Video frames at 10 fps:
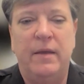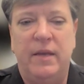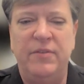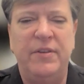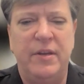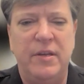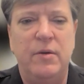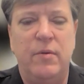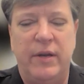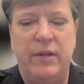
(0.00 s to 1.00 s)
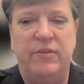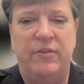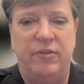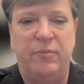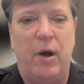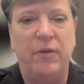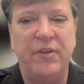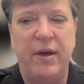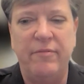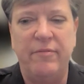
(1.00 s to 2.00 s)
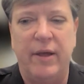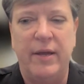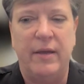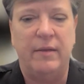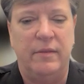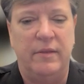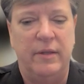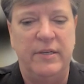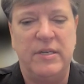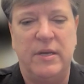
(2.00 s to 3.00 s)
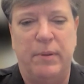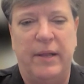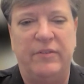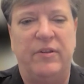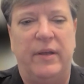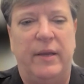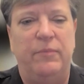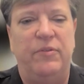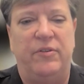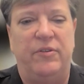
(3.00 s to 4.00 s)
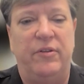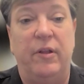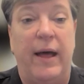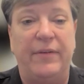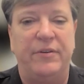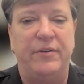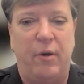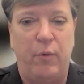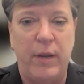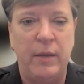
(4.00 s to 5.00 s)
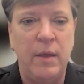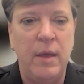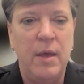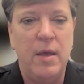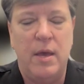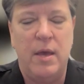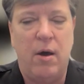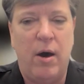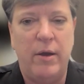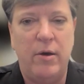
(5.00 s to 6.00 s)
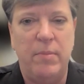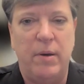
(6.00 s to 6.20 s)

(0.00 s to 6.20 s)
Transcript: Easy to do when it's the small stuff, like the least complex claims such as glass and towing in auto.